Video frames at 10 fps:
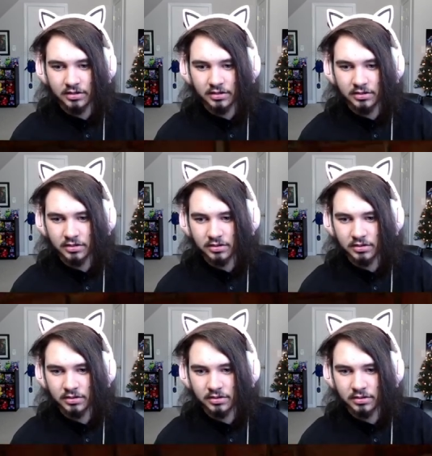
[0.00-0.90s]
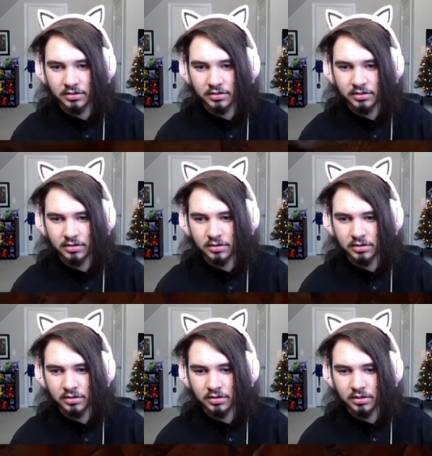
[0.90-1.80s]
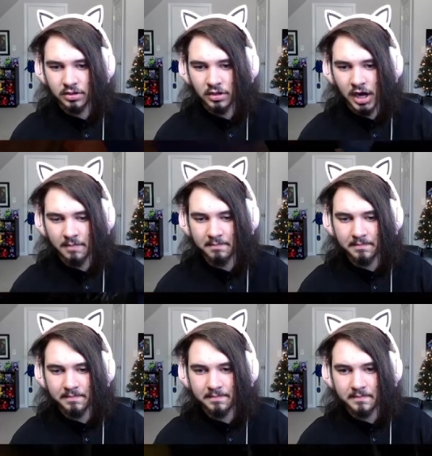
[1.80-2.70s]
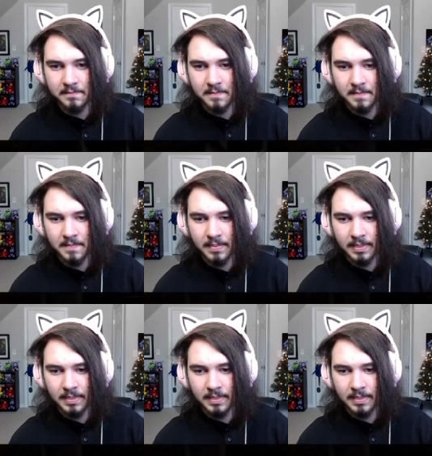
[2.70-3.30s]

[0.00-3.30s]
[no speech]